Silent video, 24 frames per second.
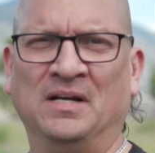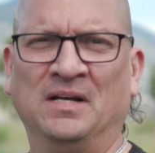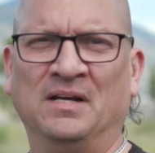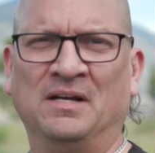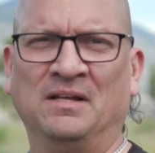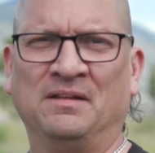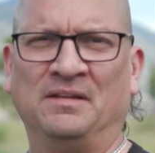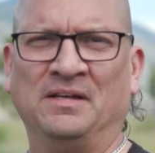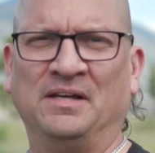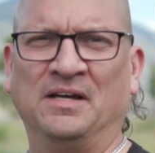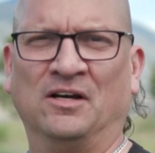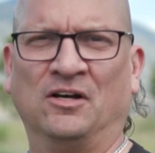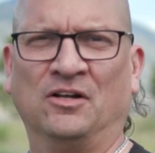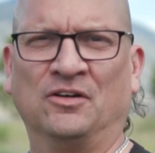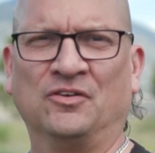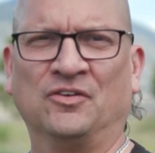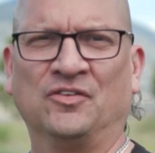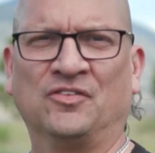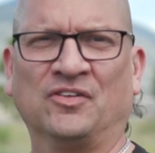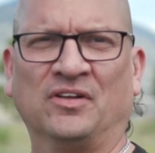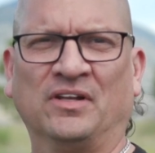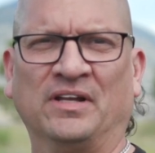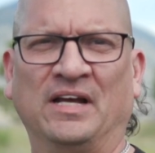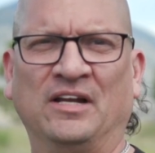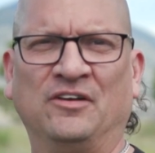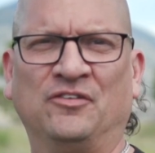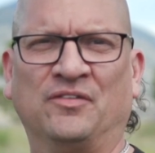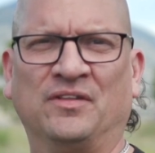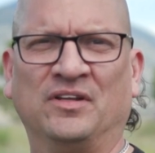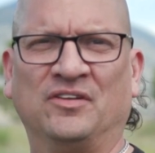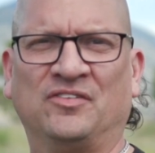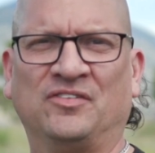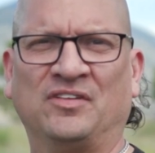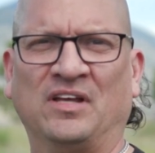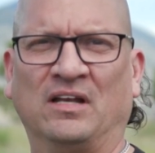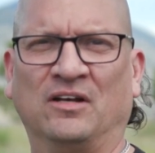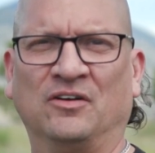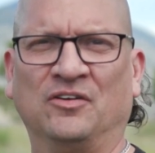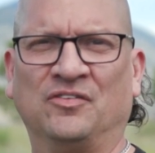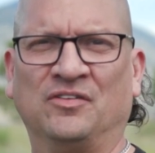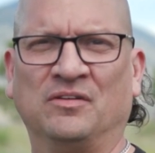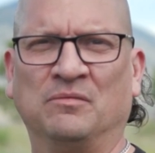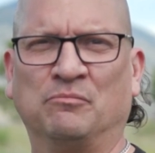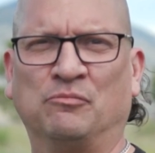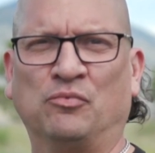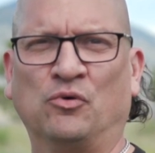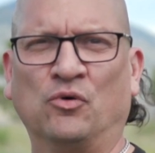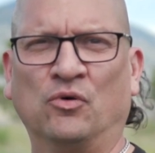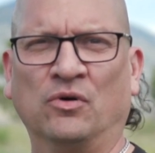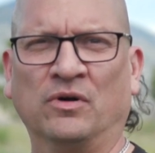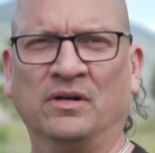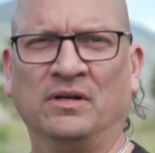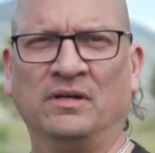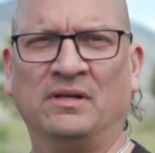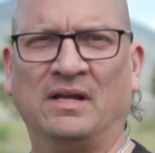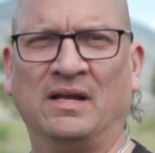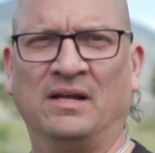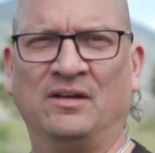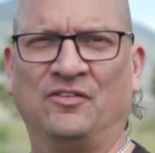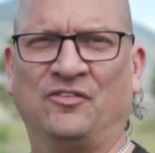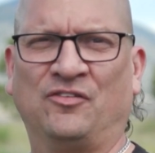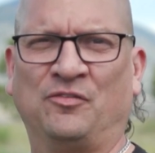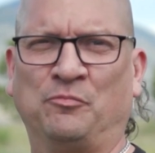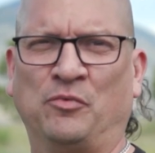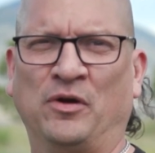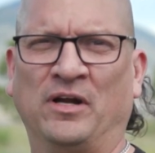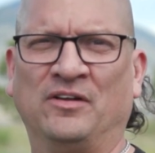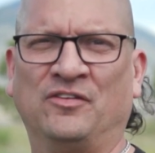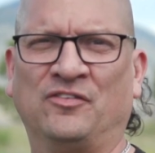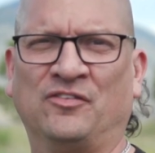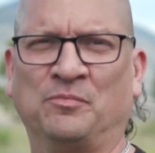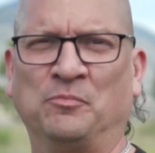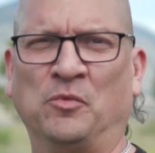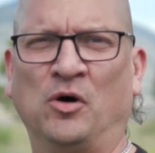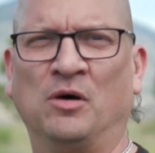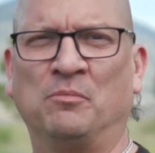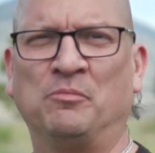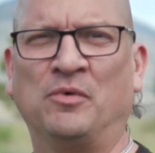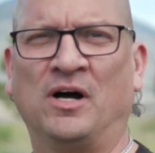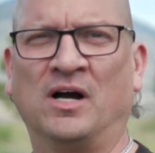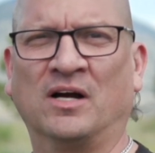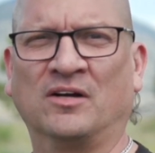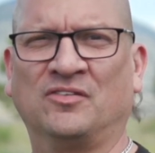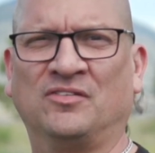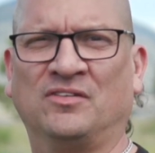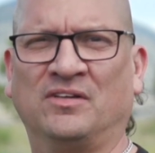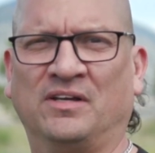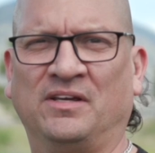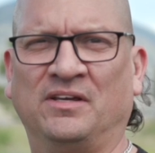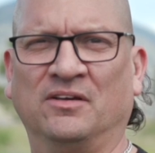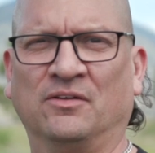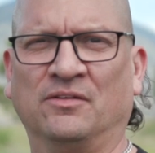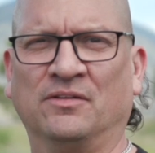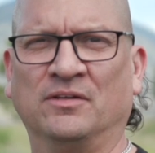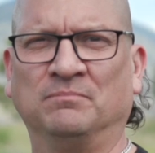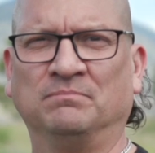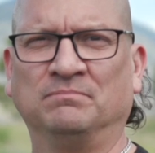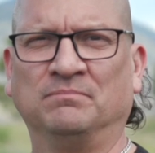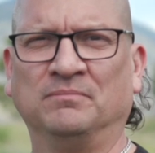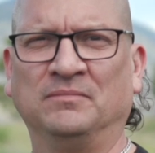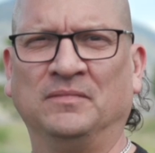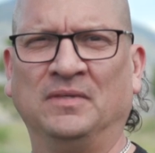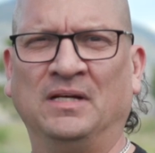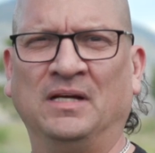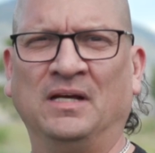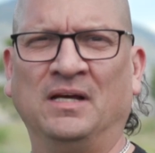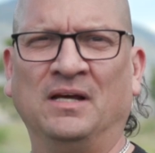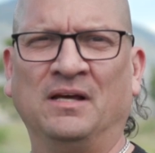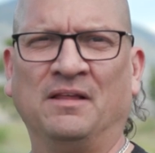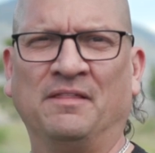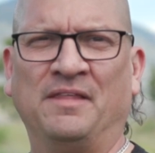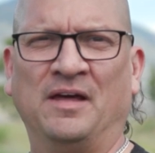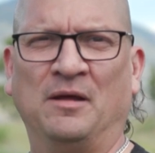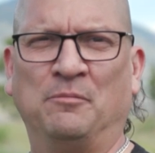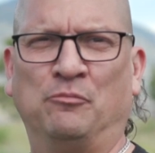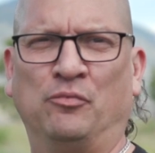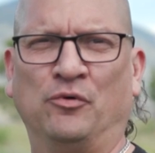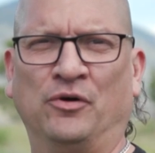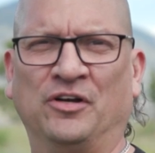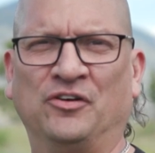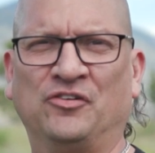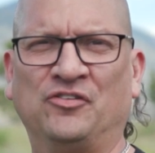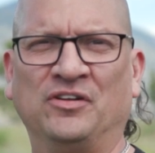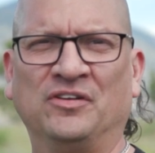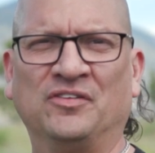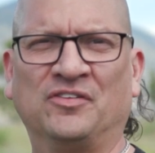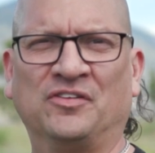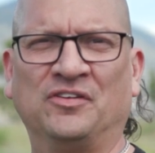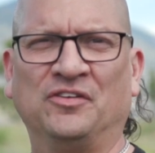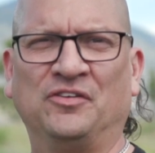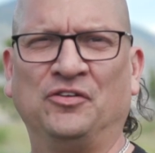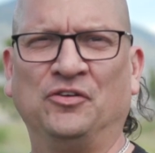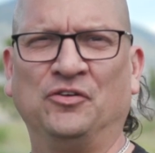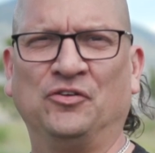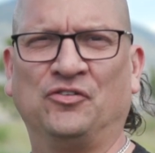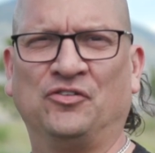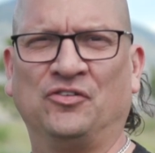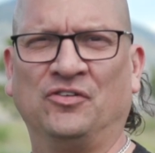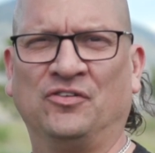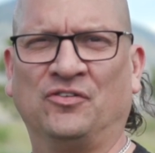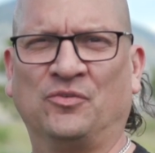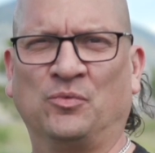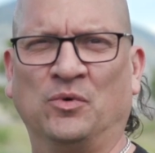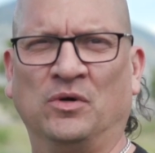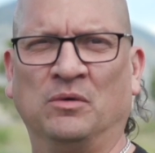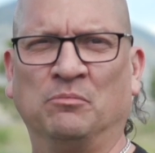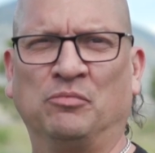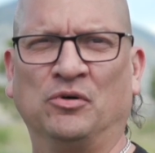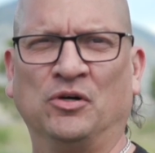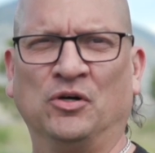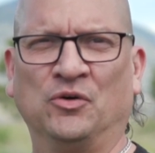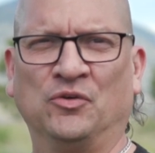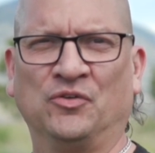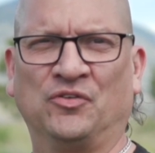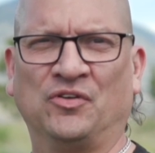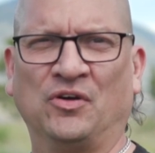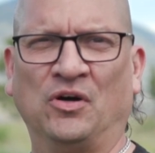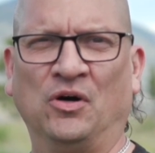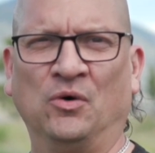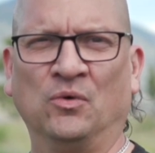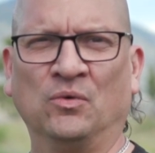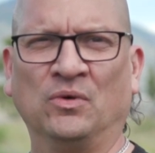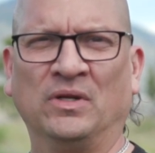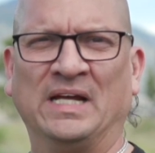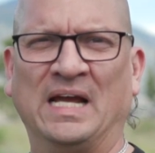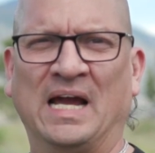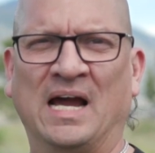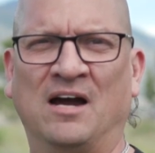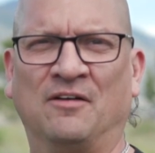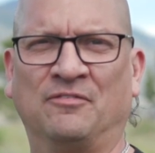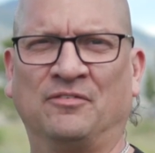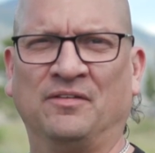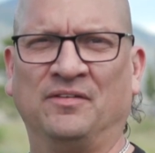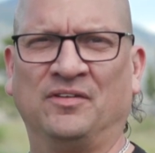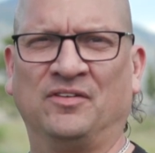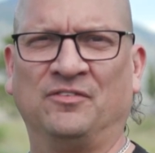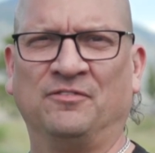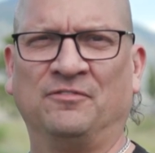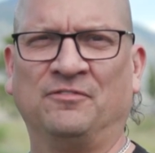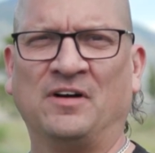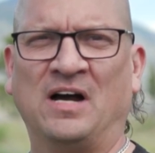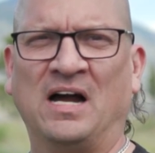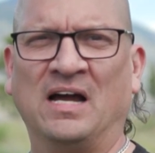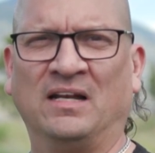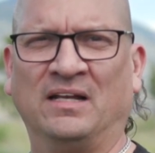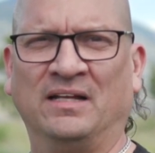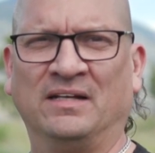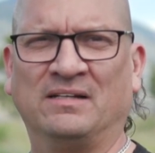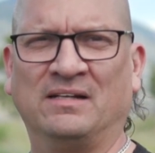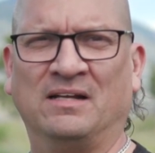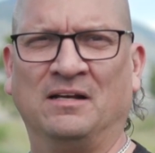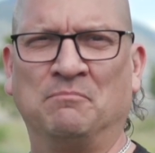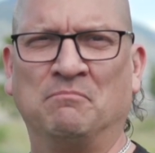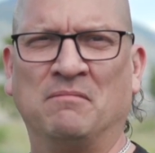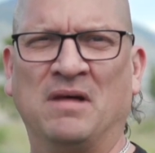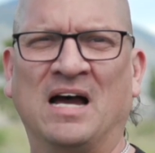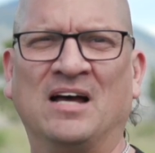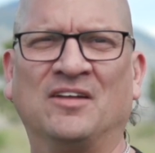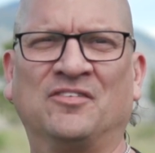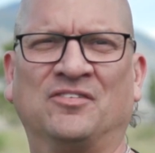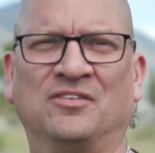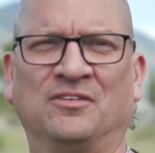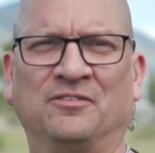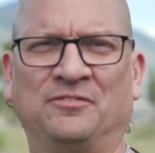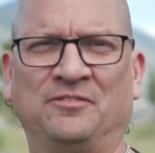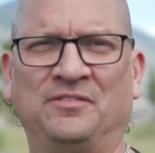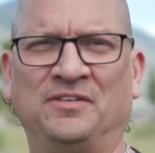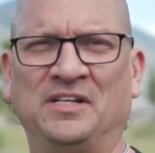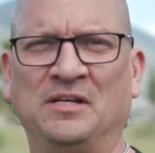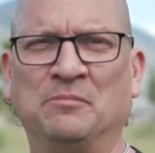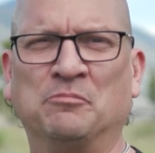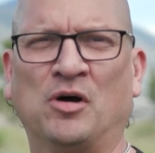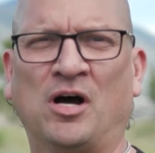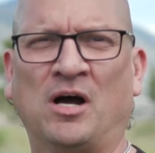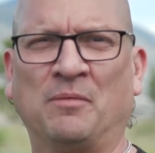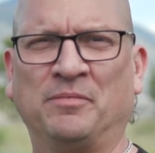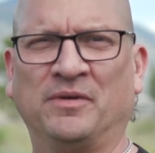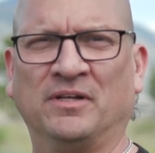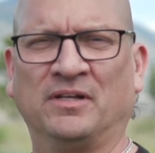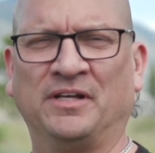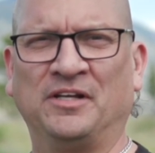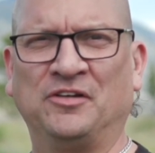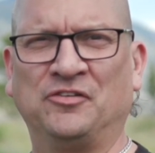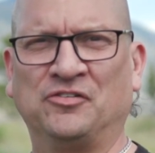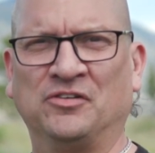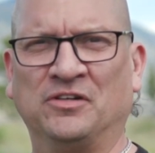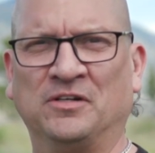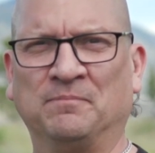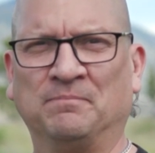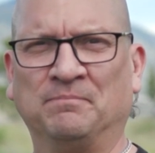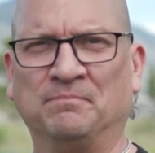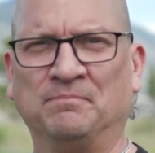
The elders allege that settlers imported and spread smallpox to kill them, that British institutions were imposed only after this violent and massive depopulation.